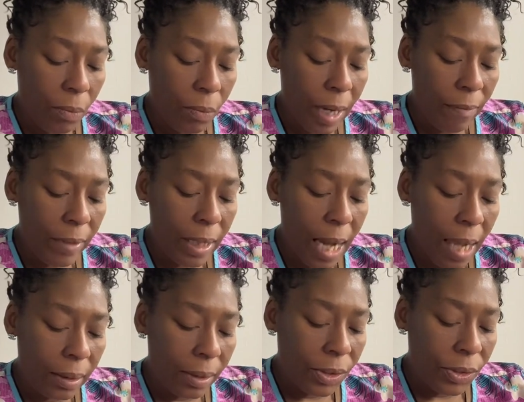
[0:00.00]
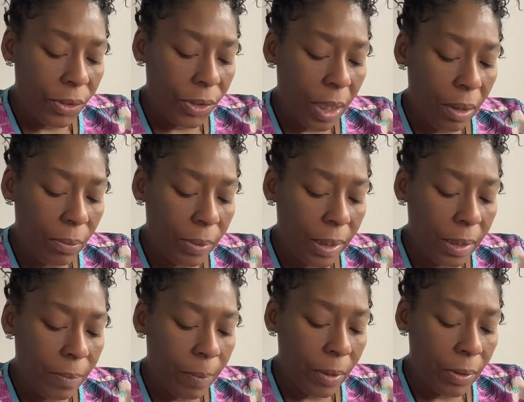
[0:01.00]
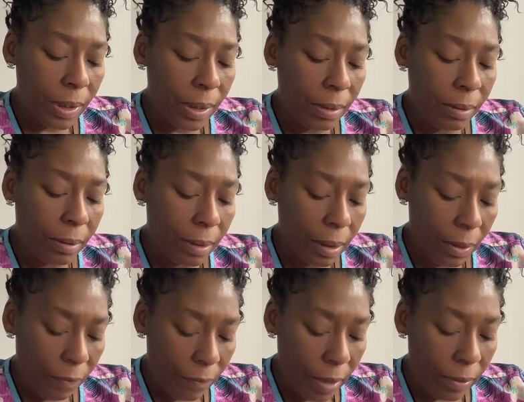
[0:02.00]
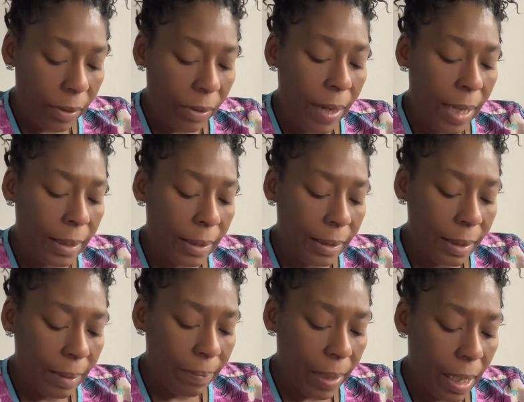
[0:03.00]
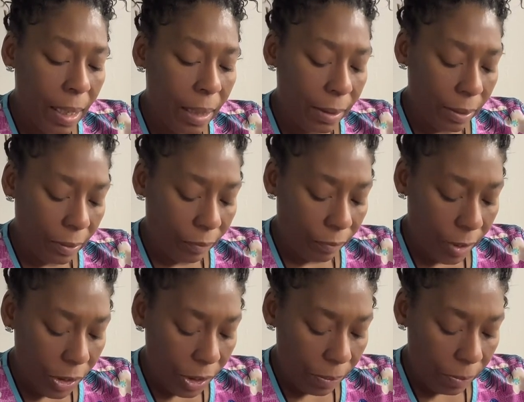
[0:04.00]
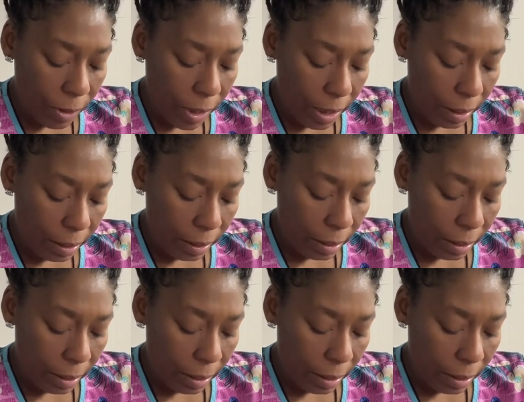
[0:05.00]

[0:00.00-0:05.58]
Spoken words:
whatever knowledge you shared with this person, you felt you had this deep bond or friendship with,